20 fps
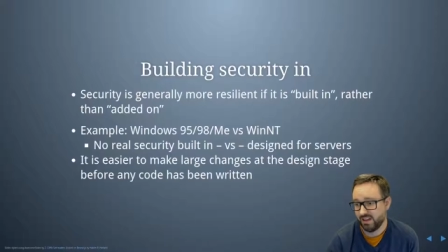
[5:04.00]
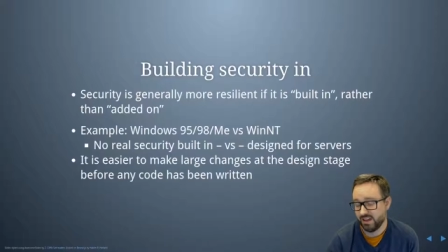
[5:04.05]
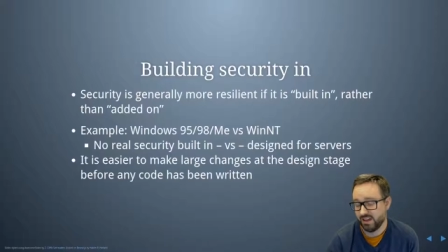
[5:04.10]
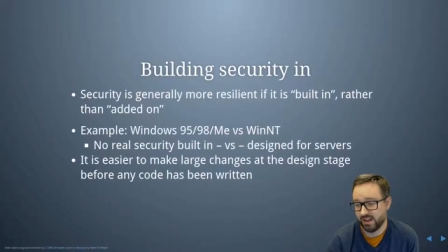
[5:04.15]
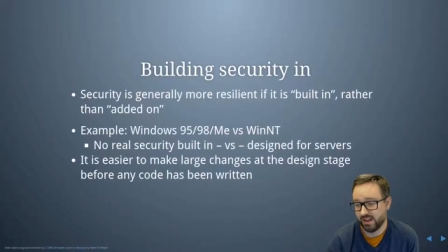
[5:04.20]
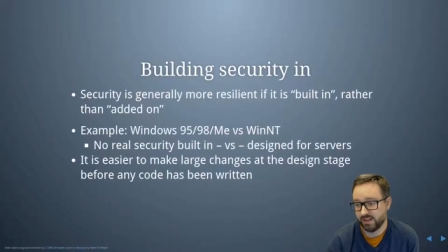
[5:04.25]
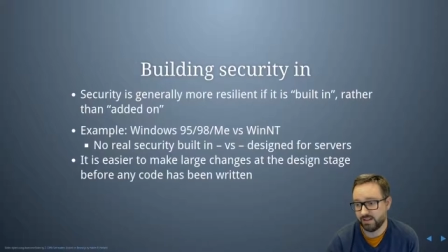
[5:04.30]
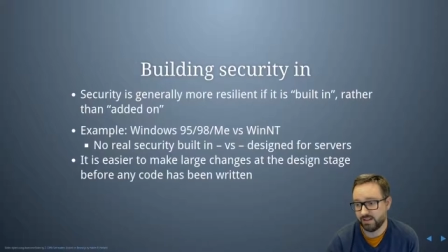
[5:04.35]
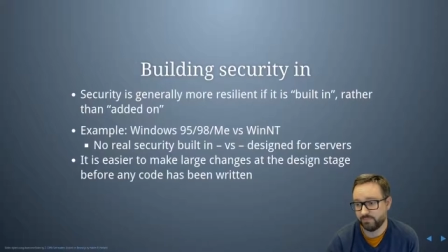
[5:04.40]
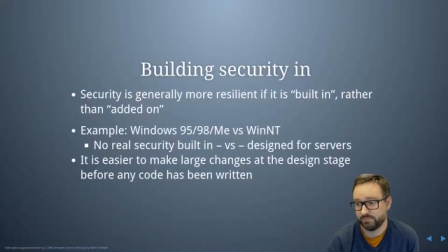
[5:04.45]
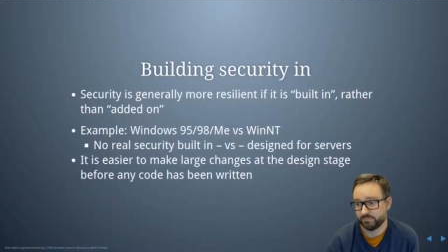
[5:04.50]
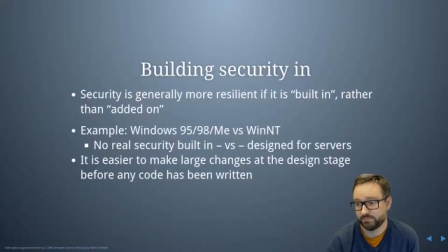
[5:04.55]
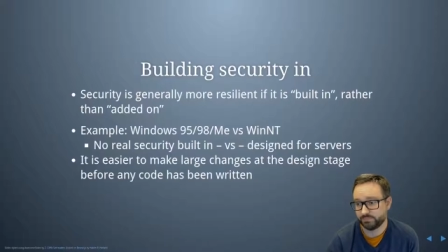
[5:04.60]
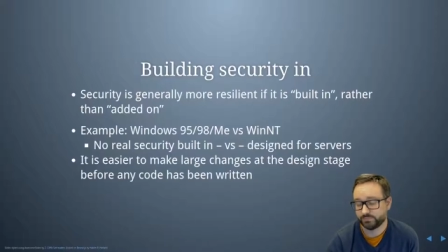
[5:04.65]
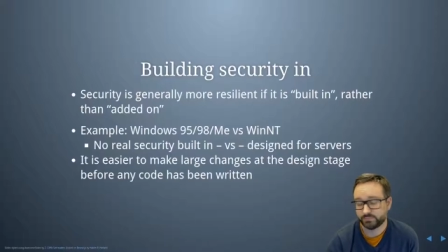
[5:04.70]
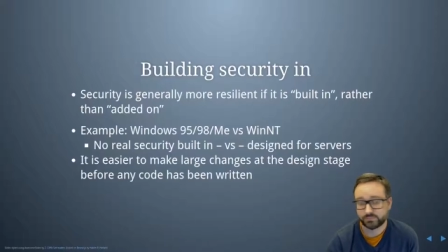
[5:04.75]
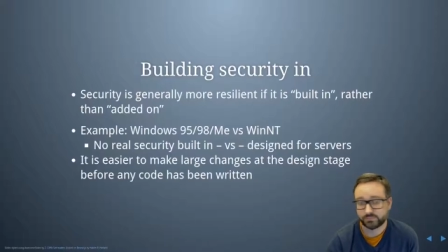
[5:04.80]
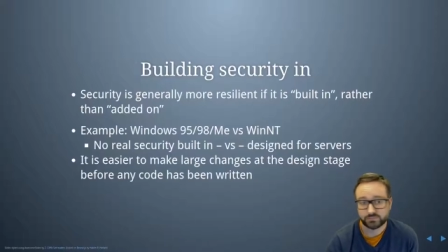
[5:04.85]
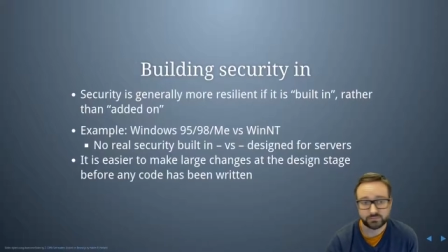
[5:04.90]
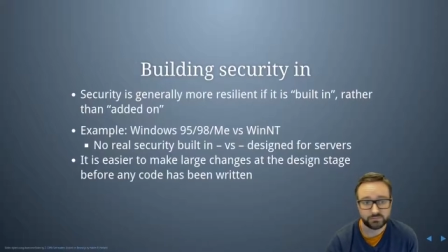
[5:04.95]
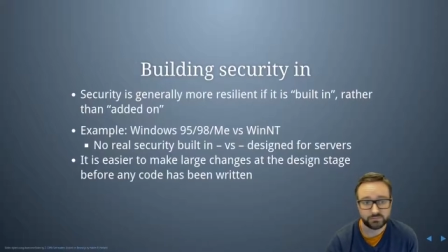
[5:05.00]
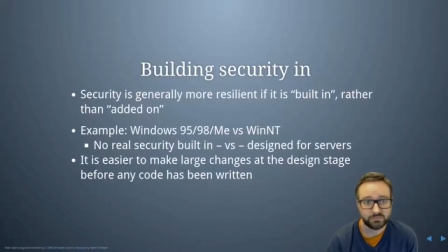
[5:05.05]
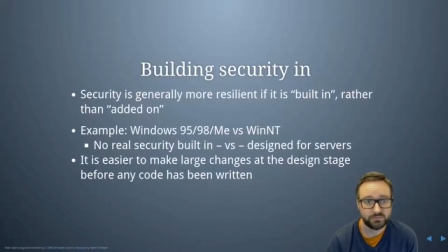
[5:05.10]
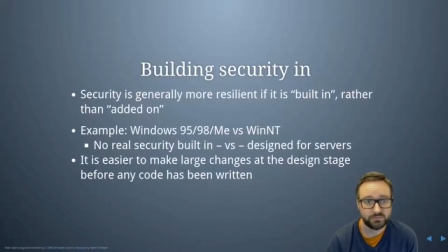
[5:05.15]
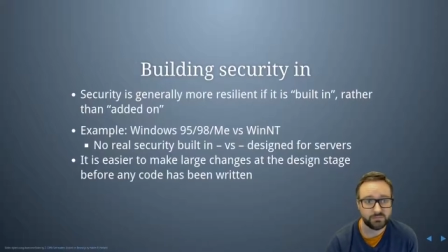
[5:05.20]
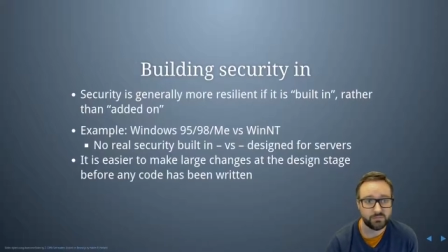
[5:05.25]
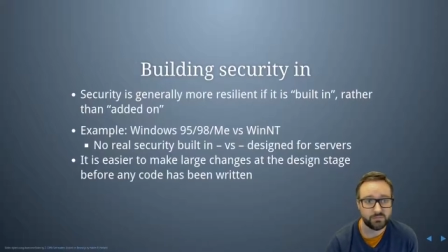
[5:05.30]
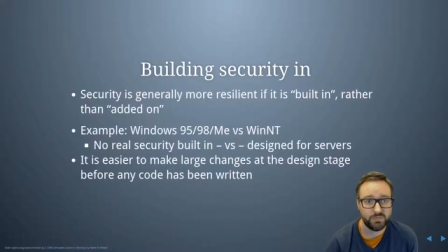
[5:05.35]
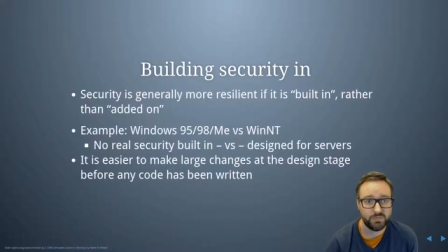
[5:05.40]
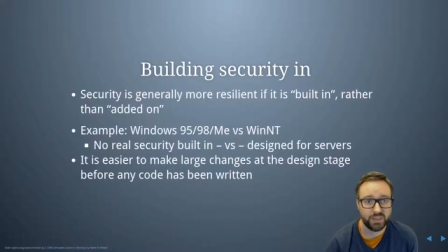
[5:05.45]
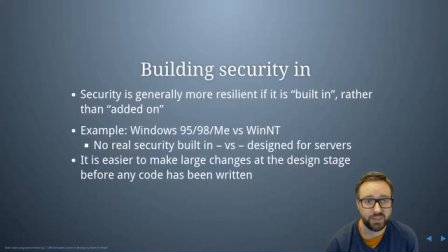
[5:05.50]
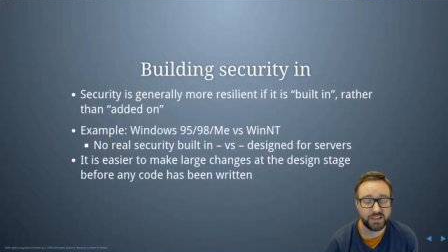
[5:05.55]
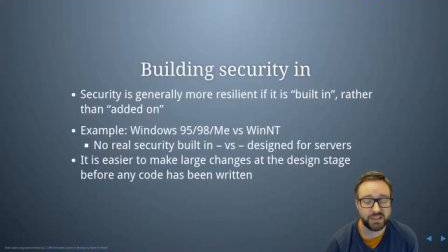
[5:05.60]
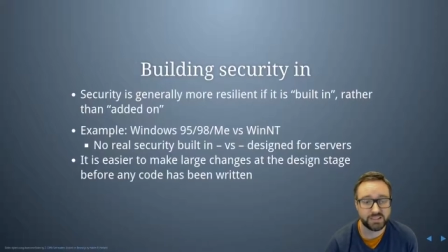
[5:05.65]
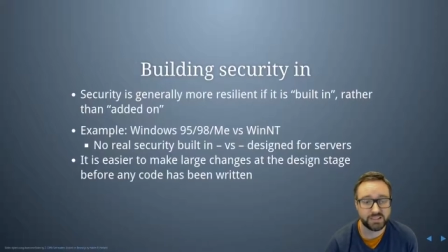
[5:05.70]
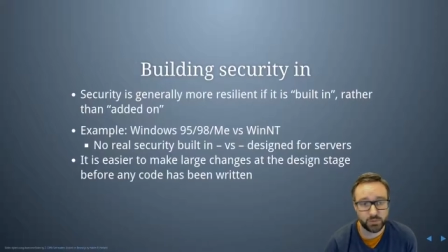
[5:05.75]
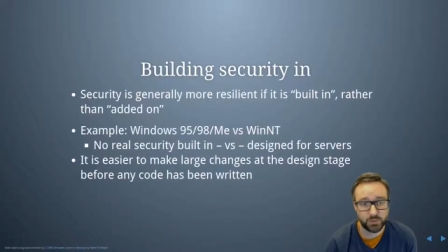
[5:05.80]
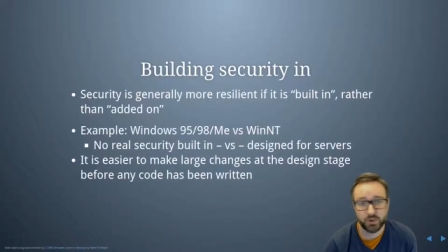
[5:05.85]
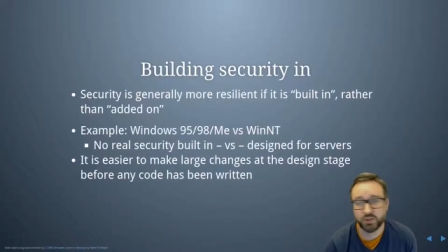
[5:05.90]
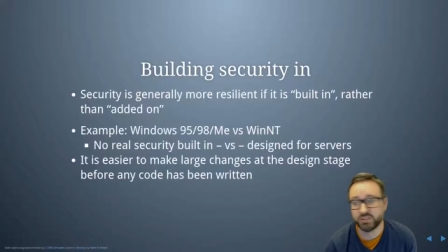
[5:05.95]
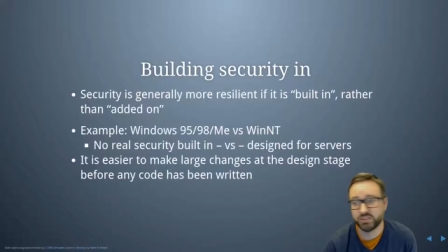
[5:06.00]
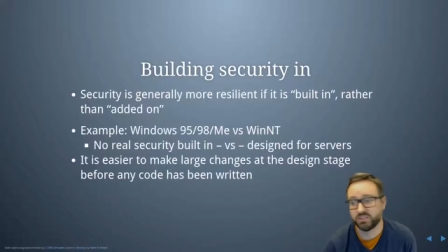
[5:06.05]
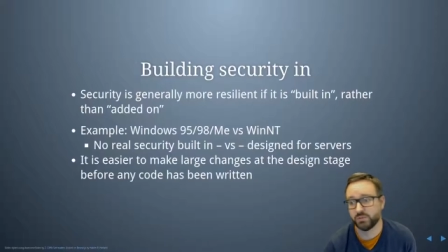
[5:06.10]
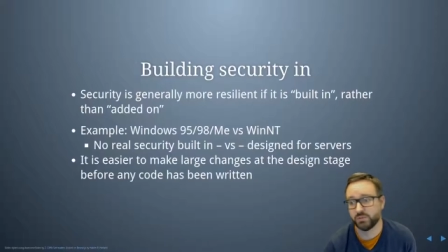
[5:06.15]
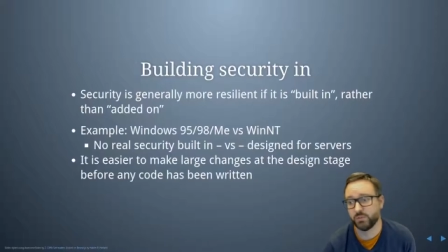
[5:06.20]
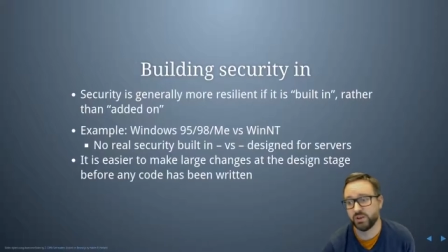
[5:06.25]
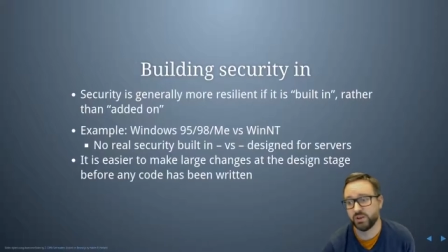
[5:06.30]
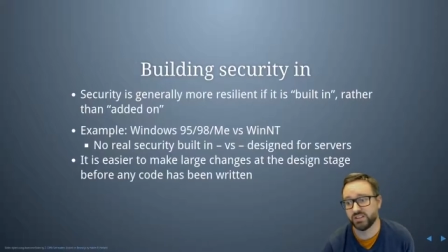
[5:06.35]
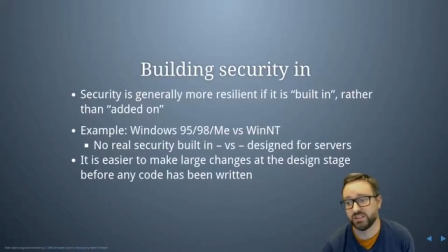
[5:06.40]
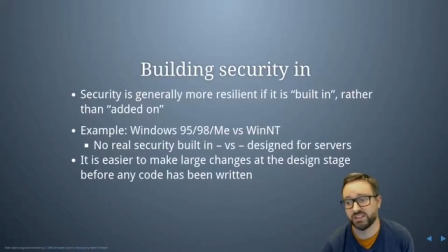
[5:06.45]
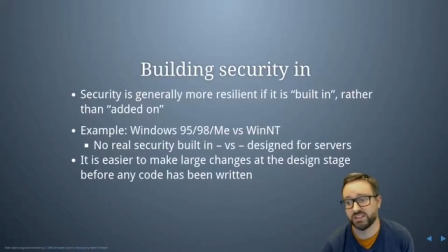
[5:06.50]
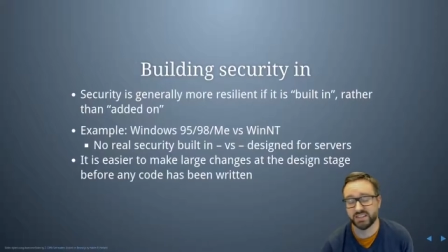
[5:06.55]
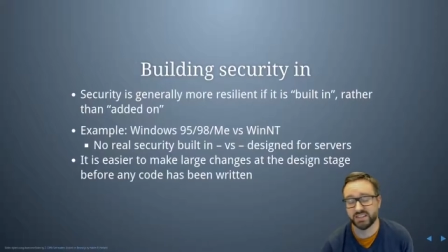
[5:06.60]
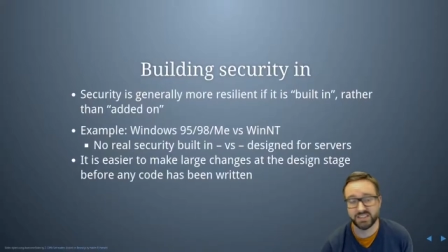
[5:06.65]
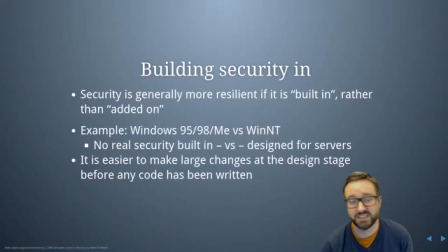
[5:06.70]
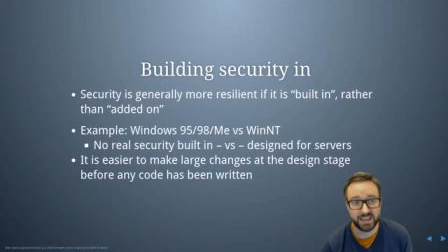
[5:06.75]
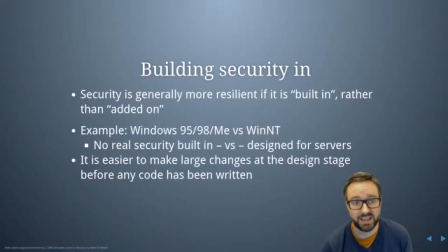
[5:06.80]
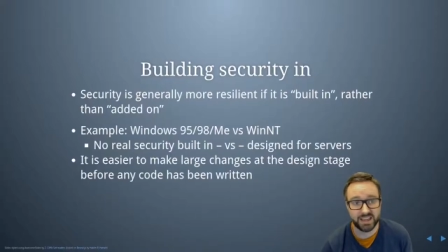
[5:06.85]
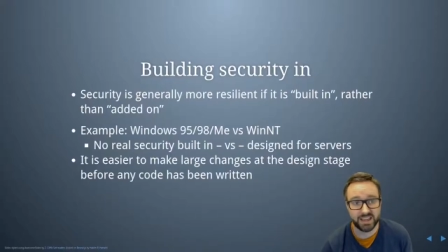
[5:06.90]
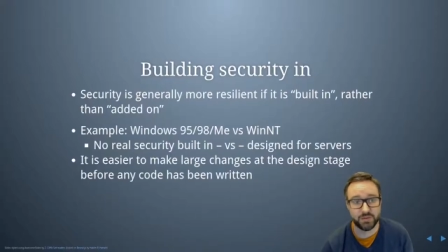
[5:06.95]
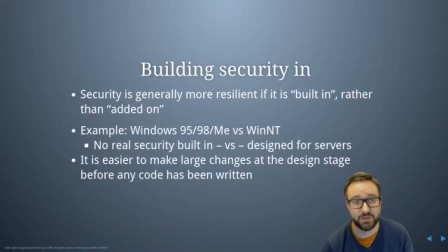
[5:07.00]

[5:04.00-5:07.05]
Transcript: Um, as opposed to Windows NT,